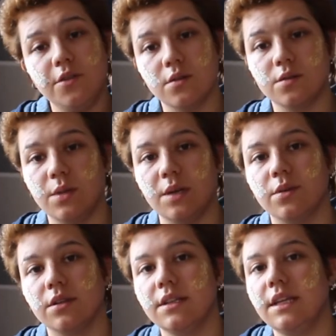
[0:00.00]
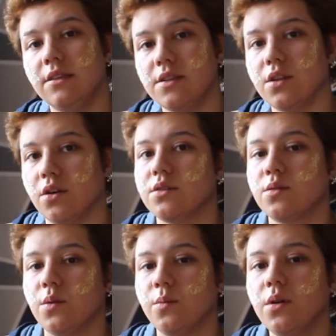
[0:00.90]
those people in the stars
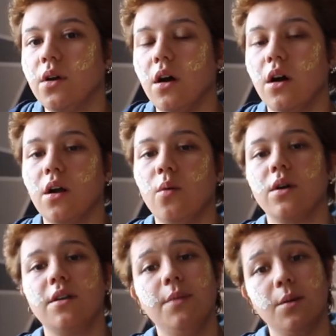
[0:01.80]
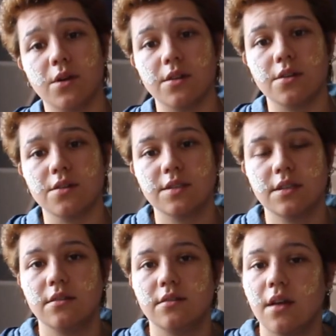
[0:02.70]
group are one of my brothers,
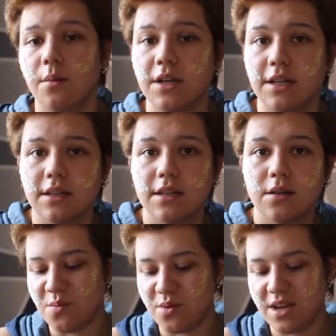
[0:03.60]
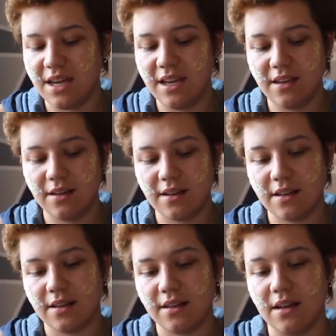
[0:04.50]
Dominic. We
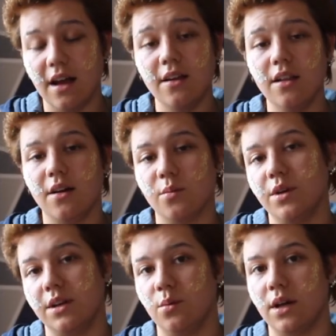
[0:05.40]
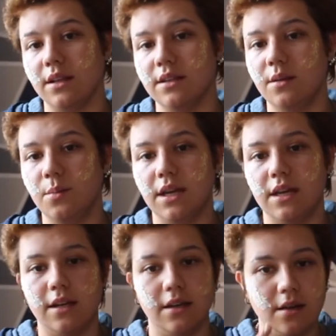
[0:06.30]
got along pretty well in the
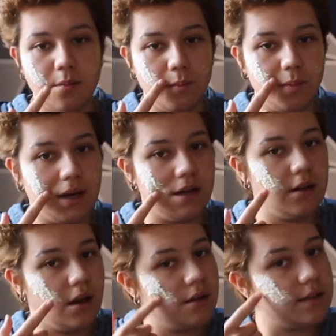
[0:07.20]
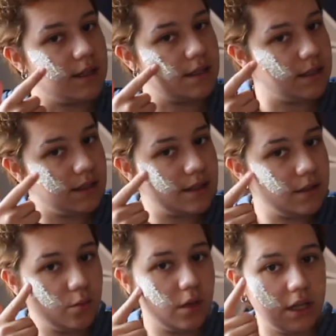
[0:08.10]
beginning, but since it
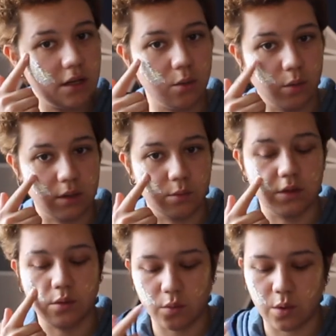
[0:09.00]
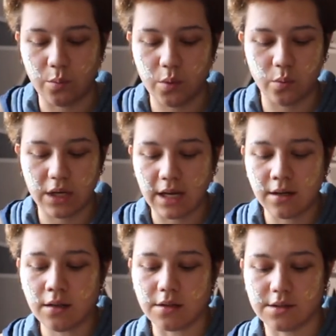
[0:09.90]
didn't really go well with the group, we kind
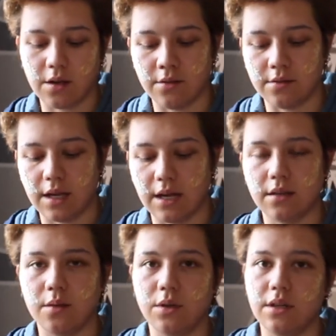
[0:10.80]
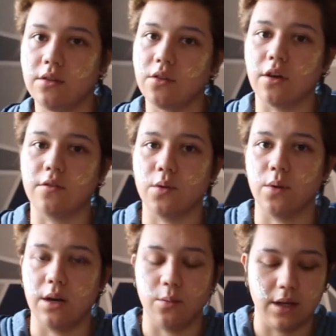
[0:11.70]
of lost contact and we didn't talk for
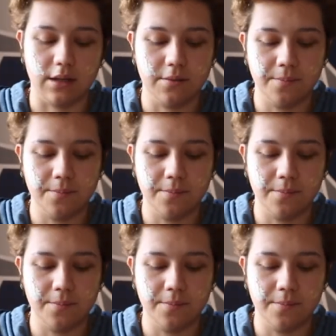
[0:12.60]
quite a while.